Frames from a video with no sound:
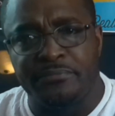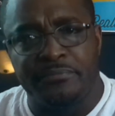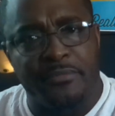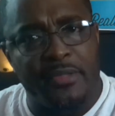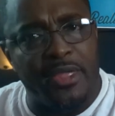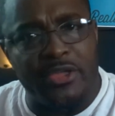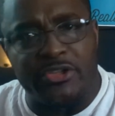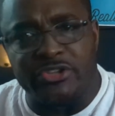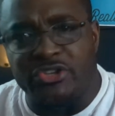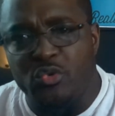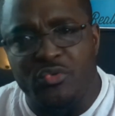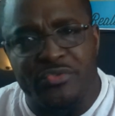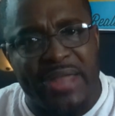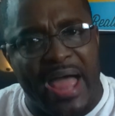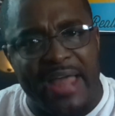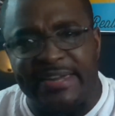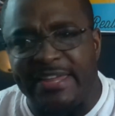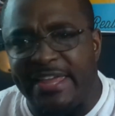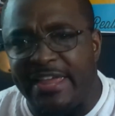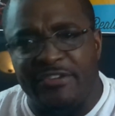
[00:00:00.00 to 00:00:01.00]
And you're not
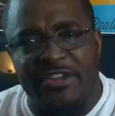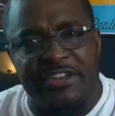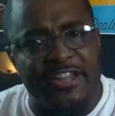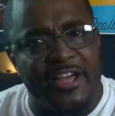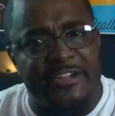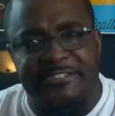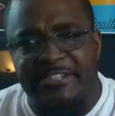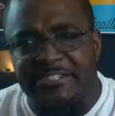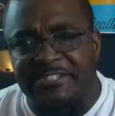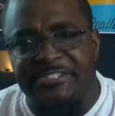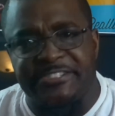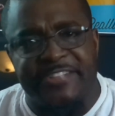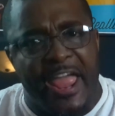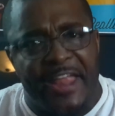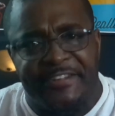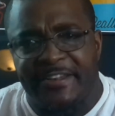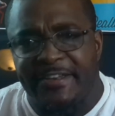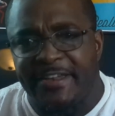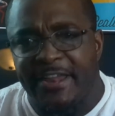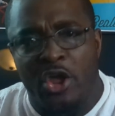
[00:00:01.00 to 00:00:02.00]
even
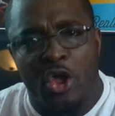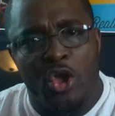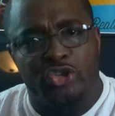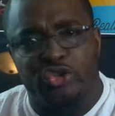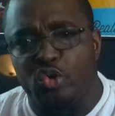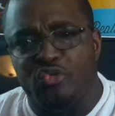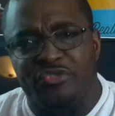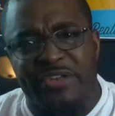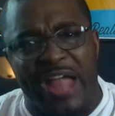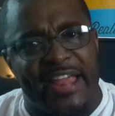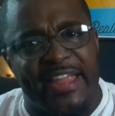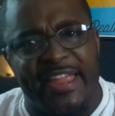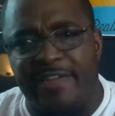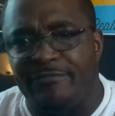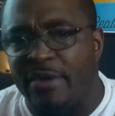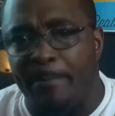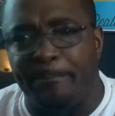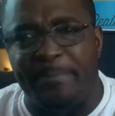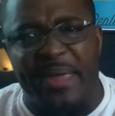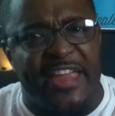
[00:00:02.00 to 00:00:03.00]
understanding it. You're not even
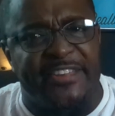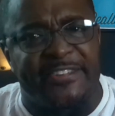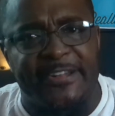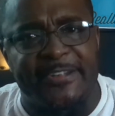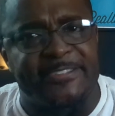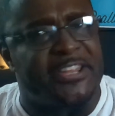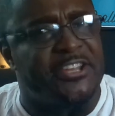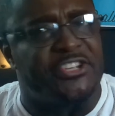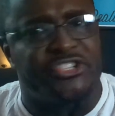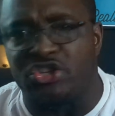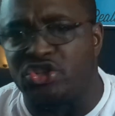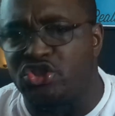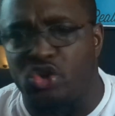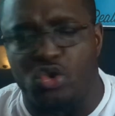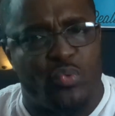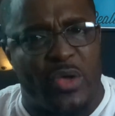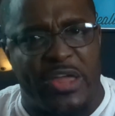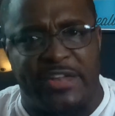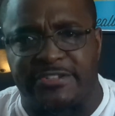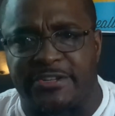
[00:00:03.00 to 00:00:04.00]
paying attention to
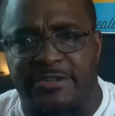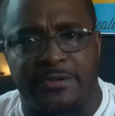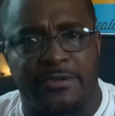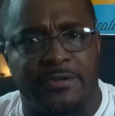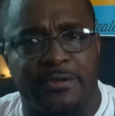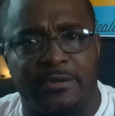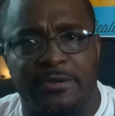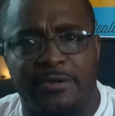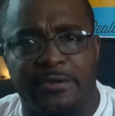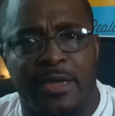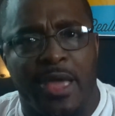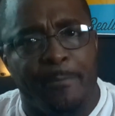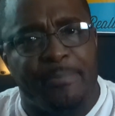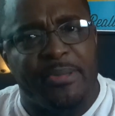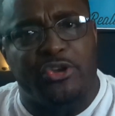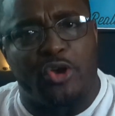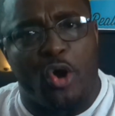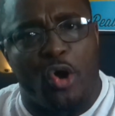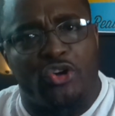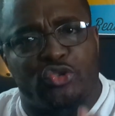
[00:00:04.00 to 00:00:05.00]
it.
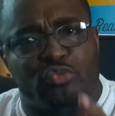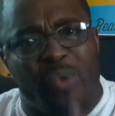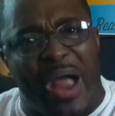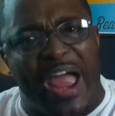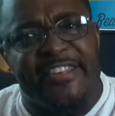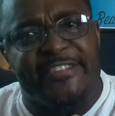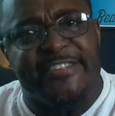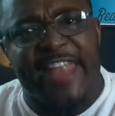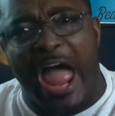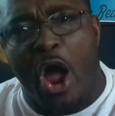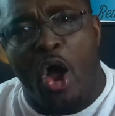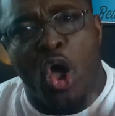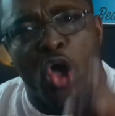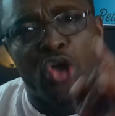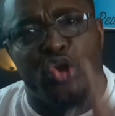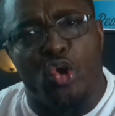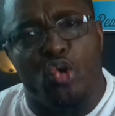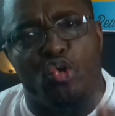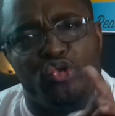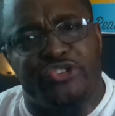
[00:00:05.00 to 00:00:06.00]
Because right now,
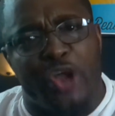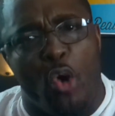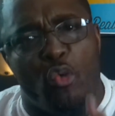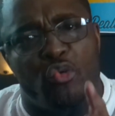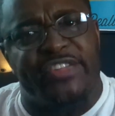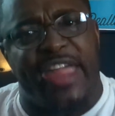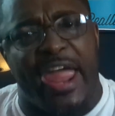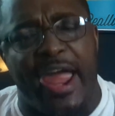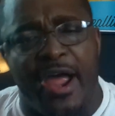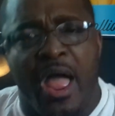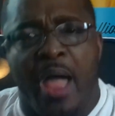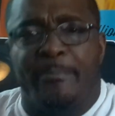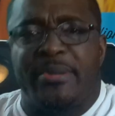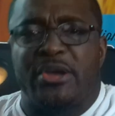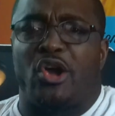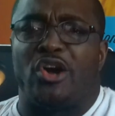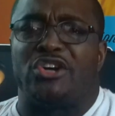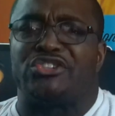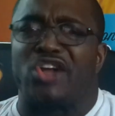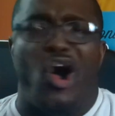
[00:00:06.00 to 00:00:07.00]
you don't care
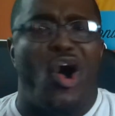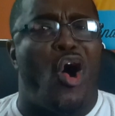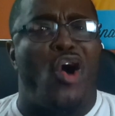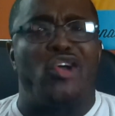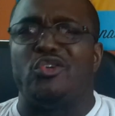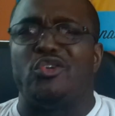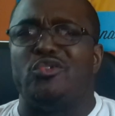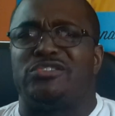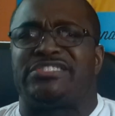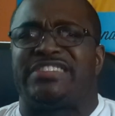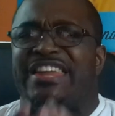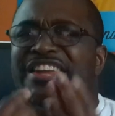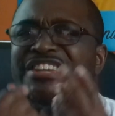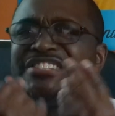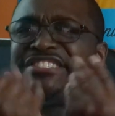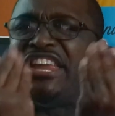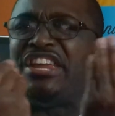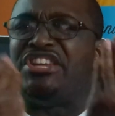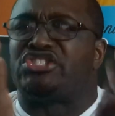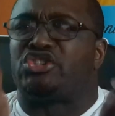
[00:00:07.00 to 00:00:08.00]
because all you see is
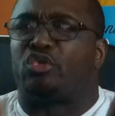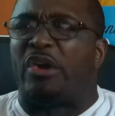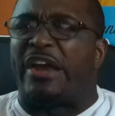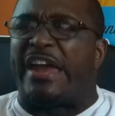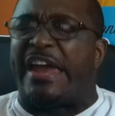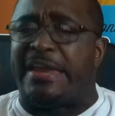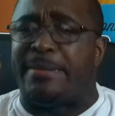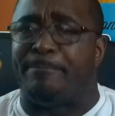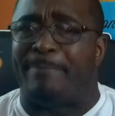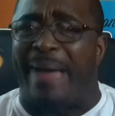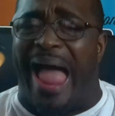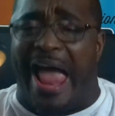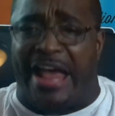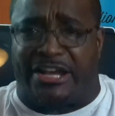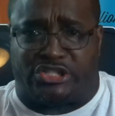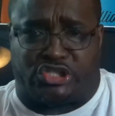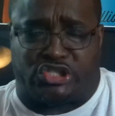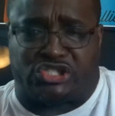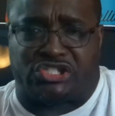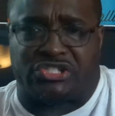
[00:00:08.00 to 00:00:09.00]
these
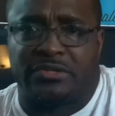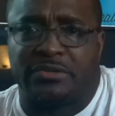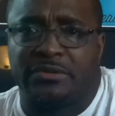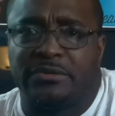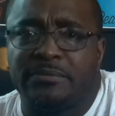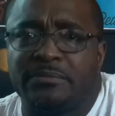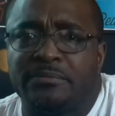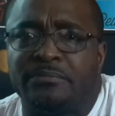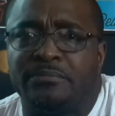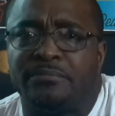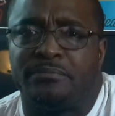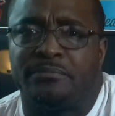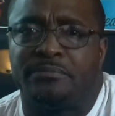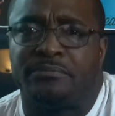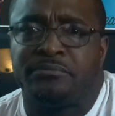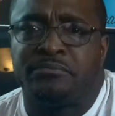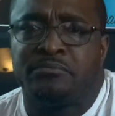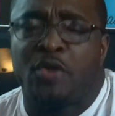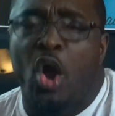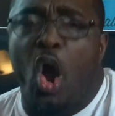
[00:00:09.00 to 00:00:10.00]
greenbacks.
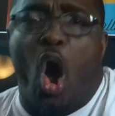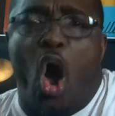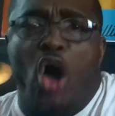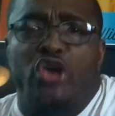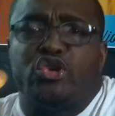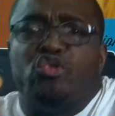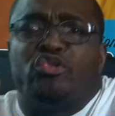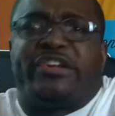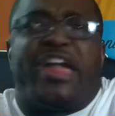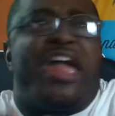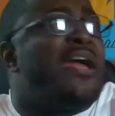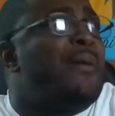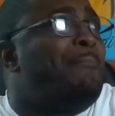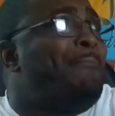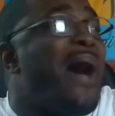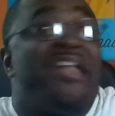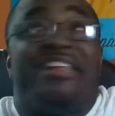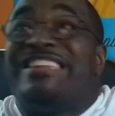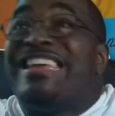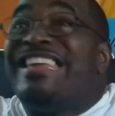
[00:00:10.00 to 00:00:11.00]
All you care
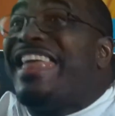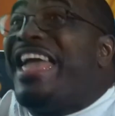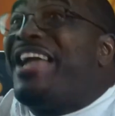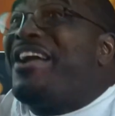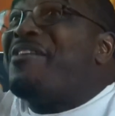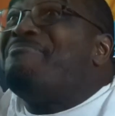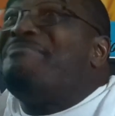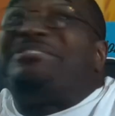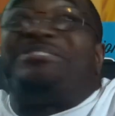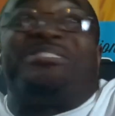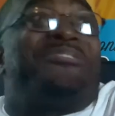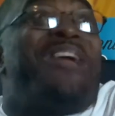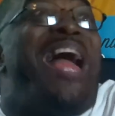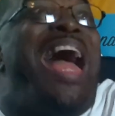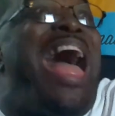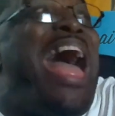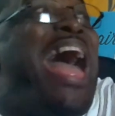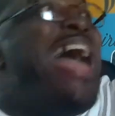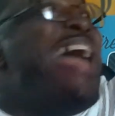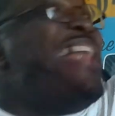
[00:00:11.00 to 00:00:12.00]
about is, they gonna miss the
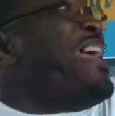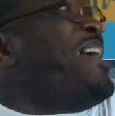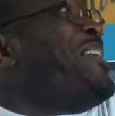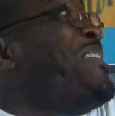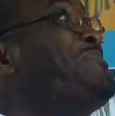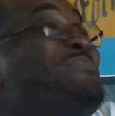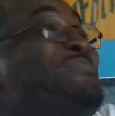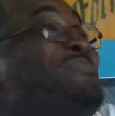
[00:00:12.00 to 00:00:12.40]
cry, they gonna miss